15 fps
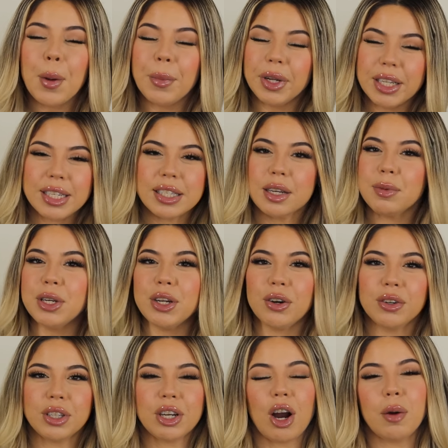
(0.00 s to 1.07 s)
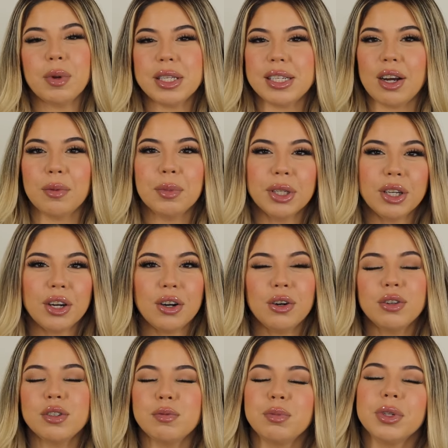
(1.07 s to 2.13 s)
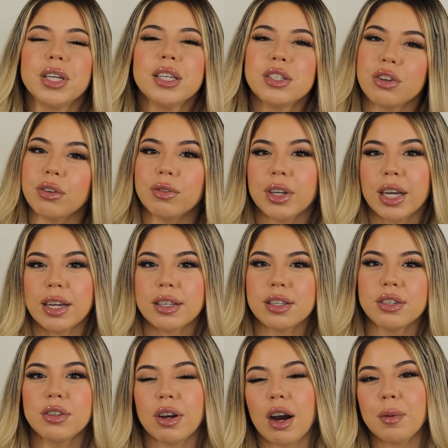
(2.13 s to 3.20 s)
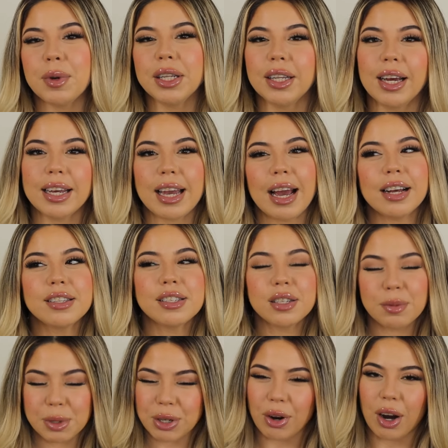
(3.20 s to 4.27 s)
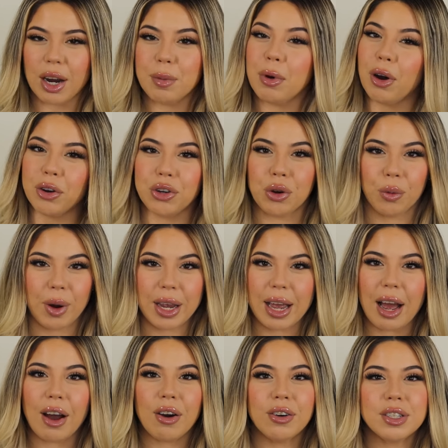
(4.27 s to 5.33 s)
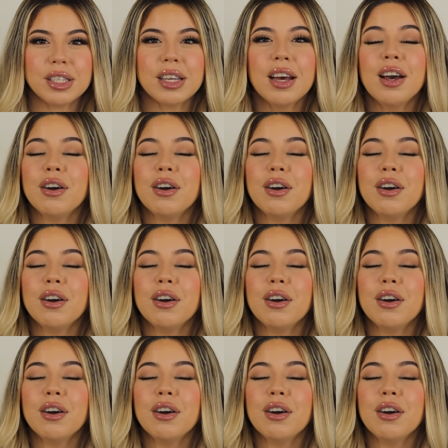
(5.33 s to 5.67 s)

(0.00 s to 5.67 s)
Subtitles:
Please let me know in the comments down below. Please don't forget to comment, like, and subscribe on your way out.